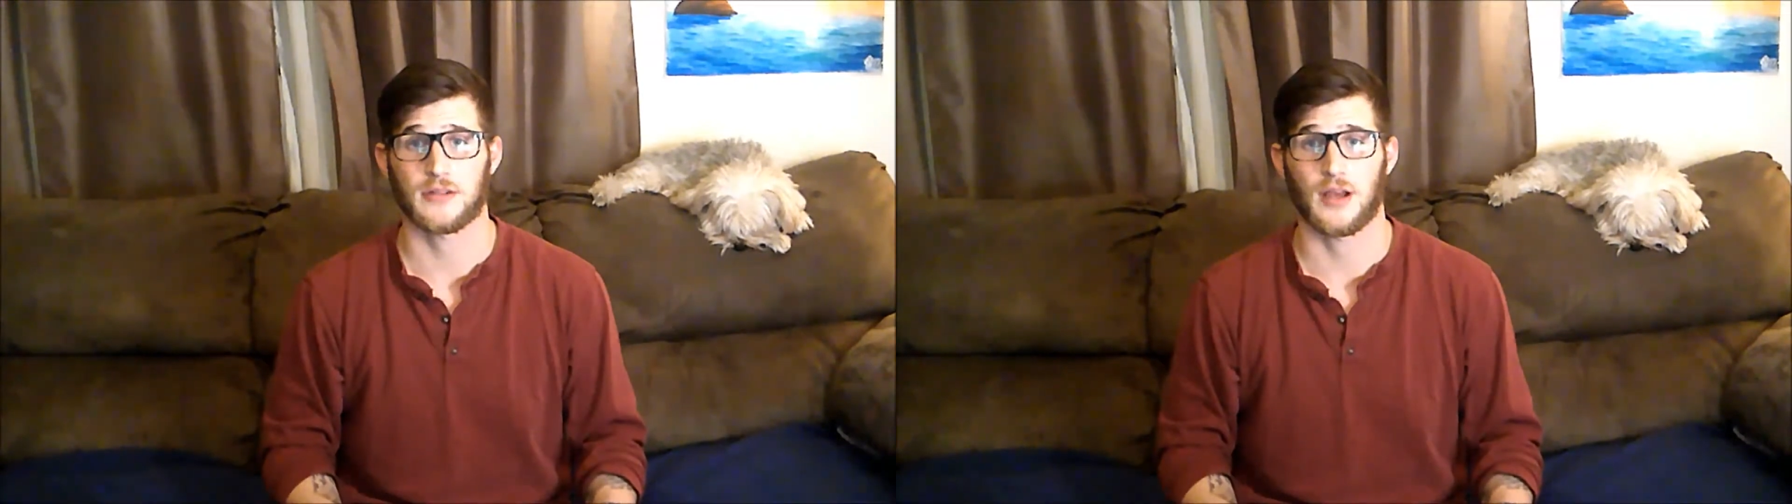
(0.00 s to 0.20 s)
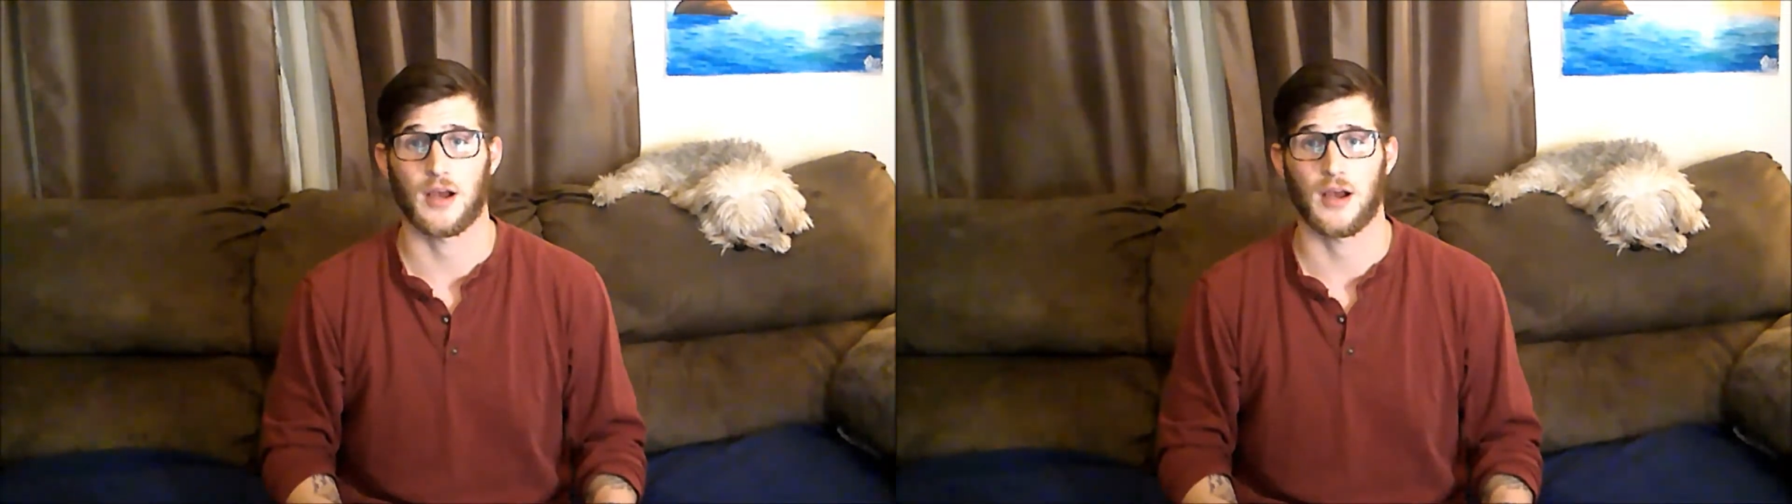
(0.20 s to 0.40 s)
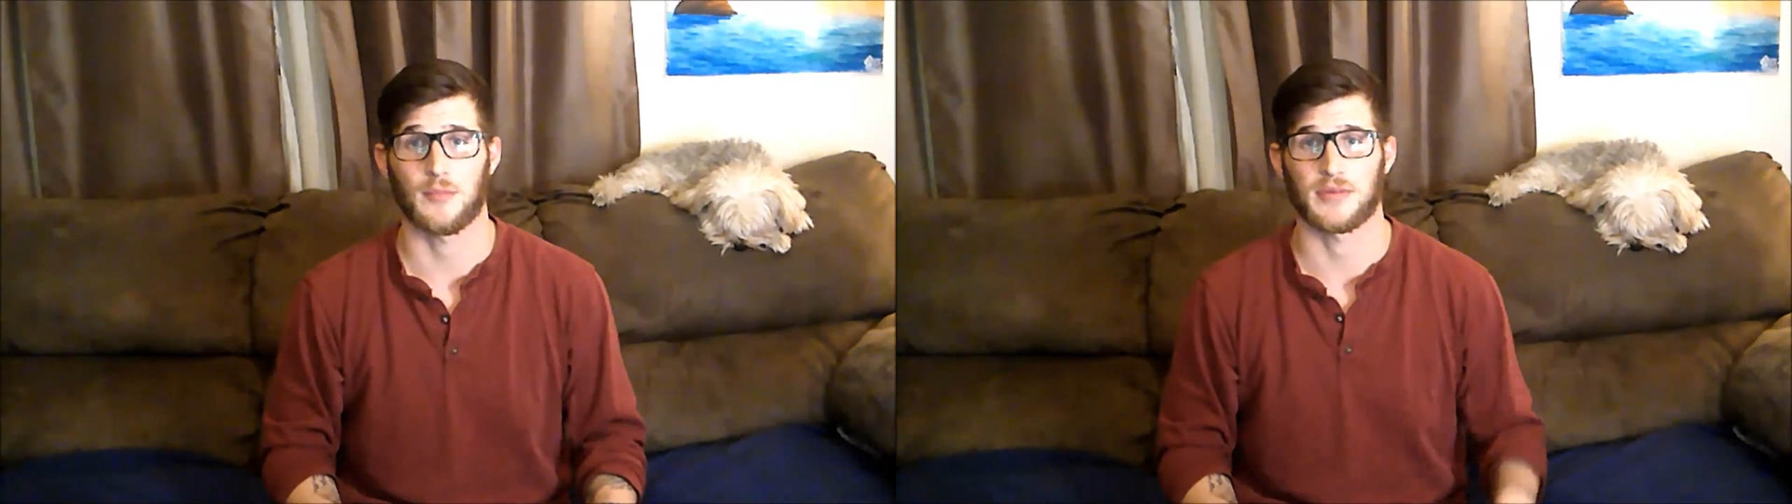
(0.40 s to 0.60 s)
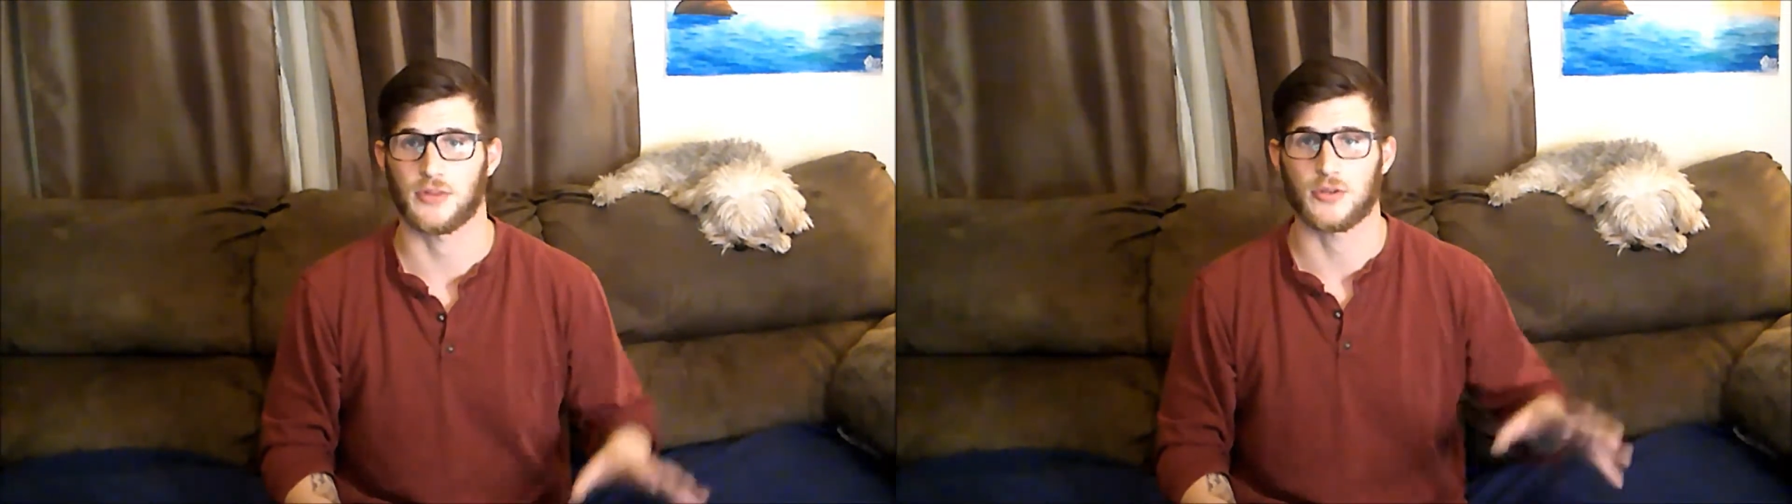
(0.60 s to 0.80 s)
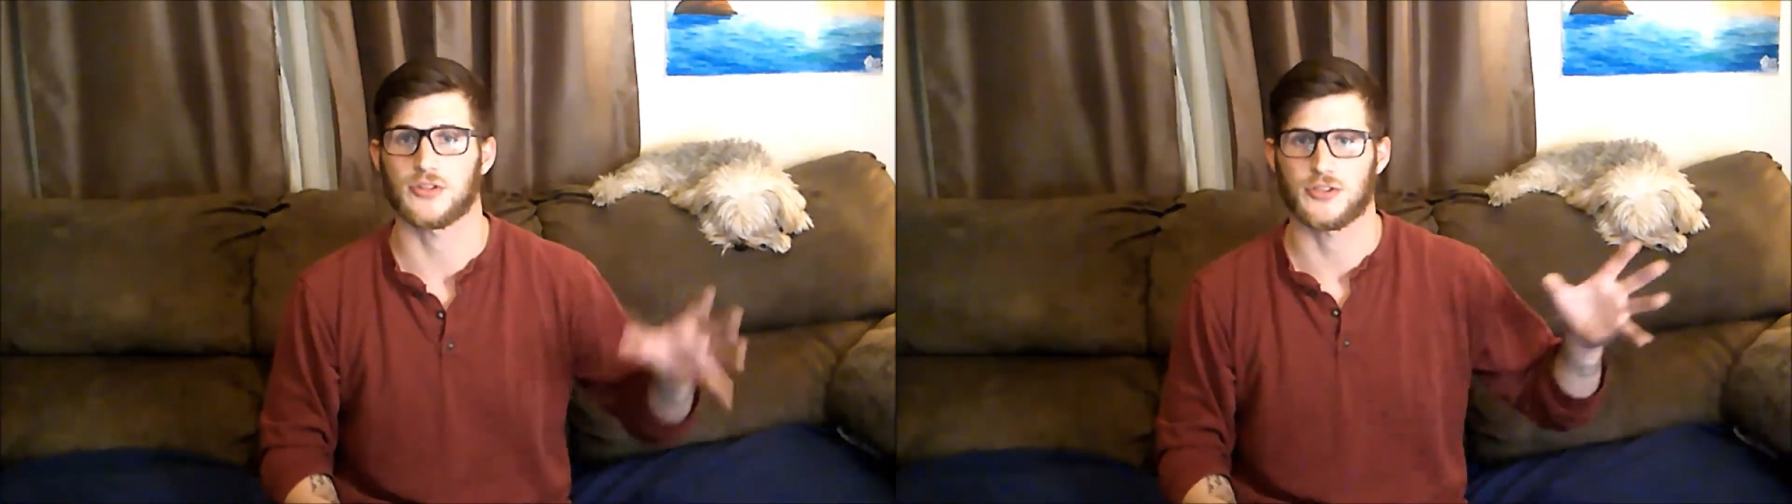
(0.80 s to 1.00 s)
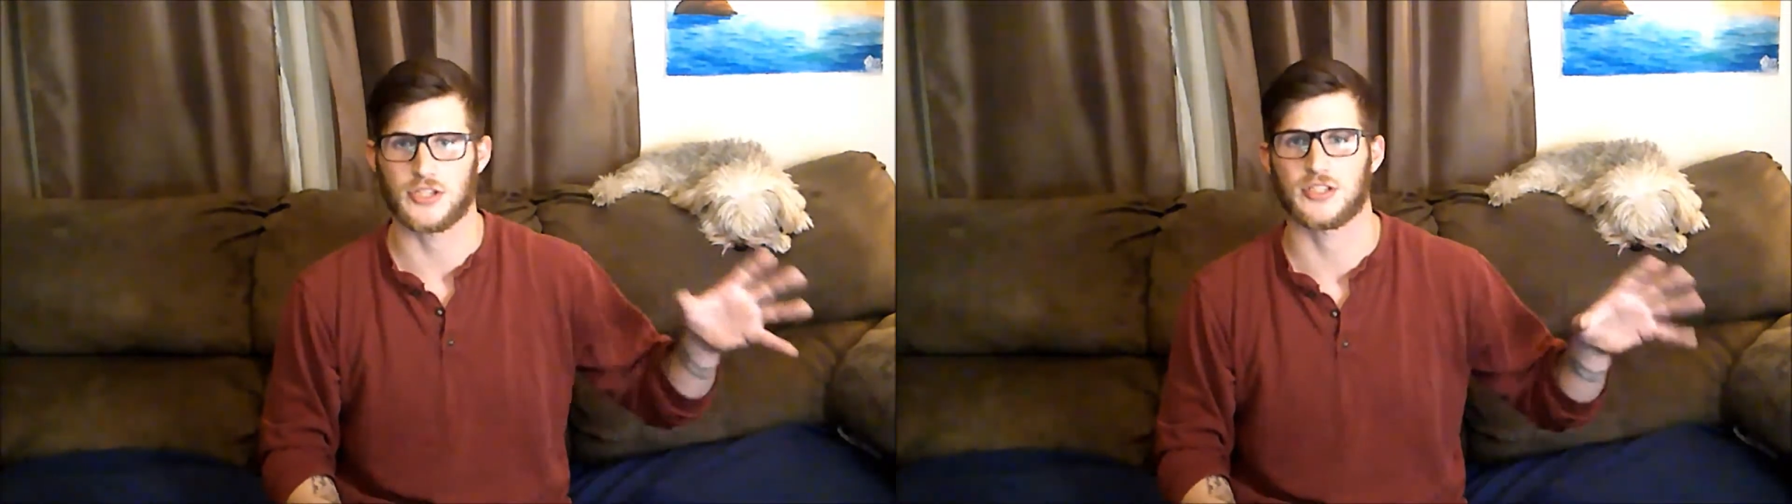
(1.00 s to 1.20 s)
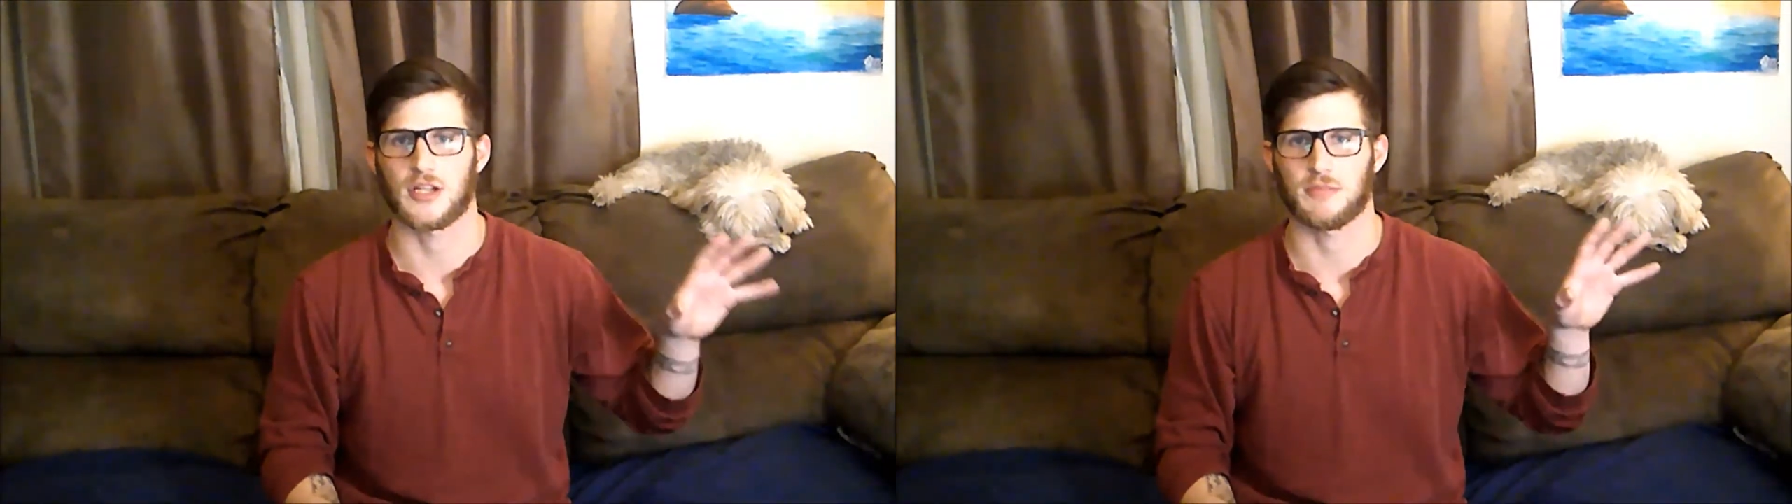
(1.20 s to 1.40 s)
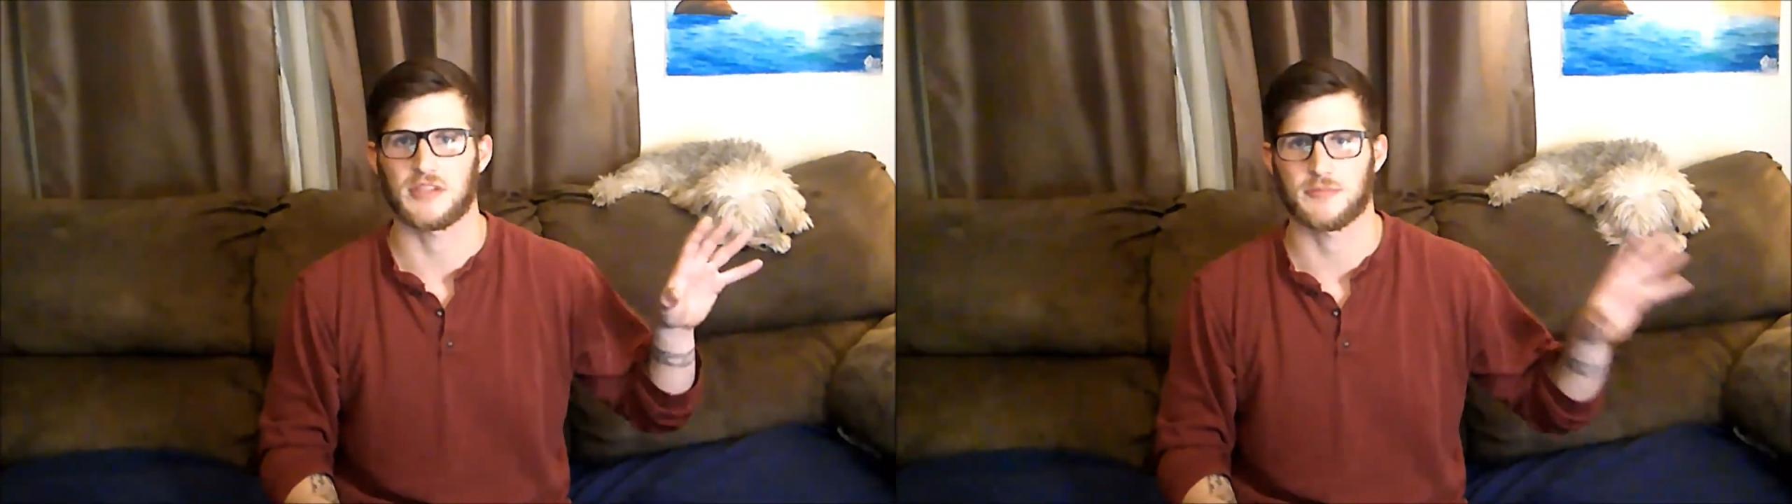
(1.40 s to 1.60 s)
but those are just going to be